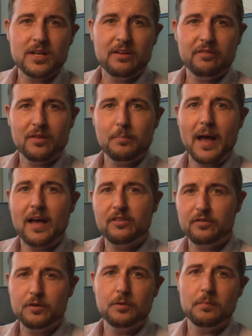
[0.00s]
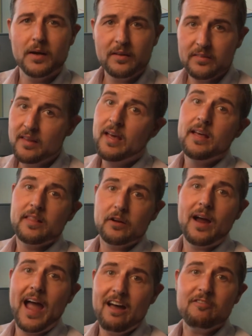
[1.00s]
Day for the past few months,
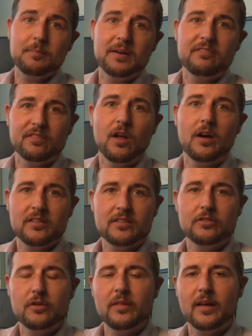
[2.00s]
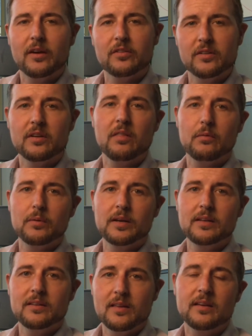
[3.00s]
there have been flaws in
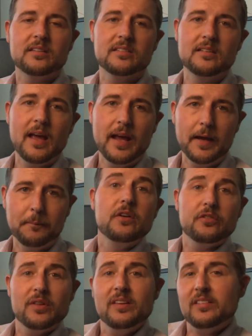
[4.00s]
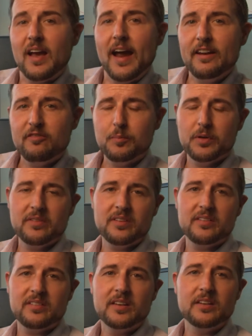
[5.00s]
2003 to this day. So this kind of puts
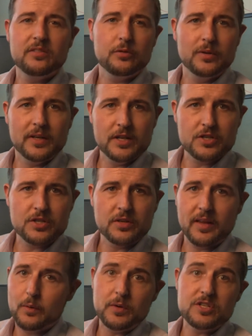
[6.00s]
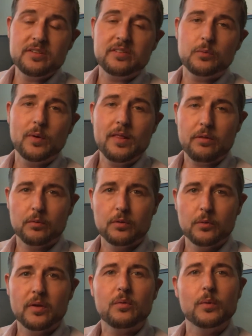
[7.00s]
us into an issue that we just went
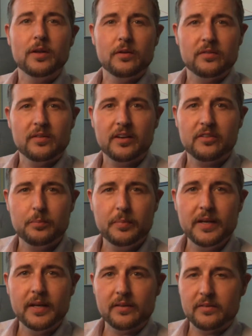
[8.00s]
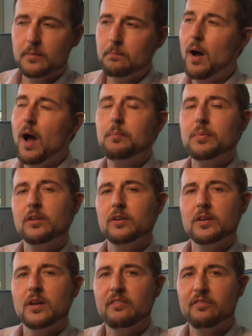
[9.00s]
through with Windows XP. It's a popular
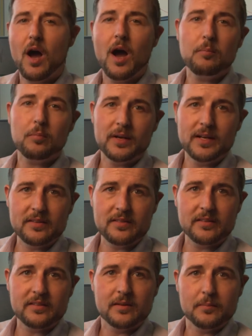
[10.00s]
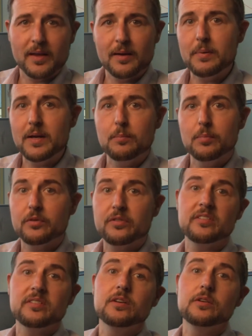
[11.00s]
enough operating system that people
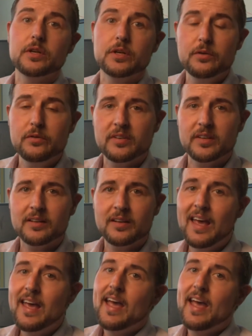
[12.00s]
still use it,